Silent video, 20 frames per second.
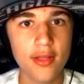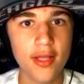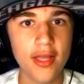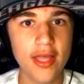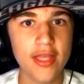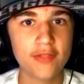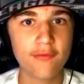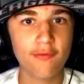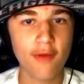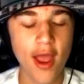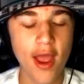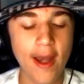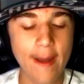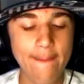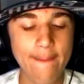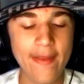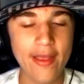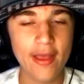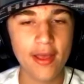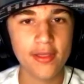last Friday,
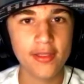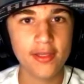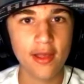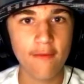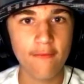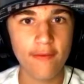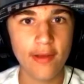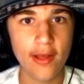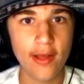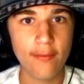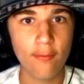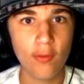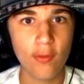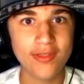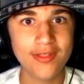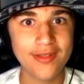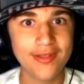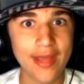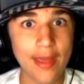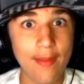because of
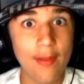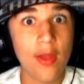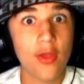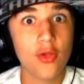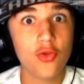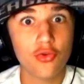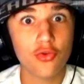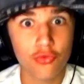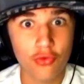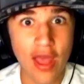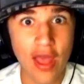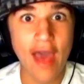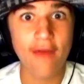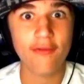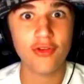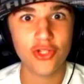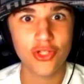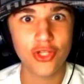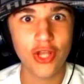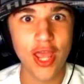what's his name,
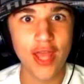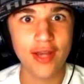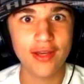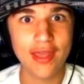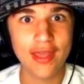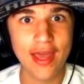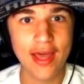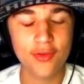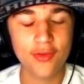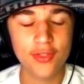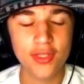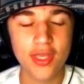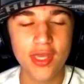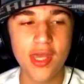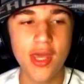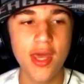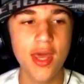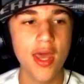Travis Jankowski.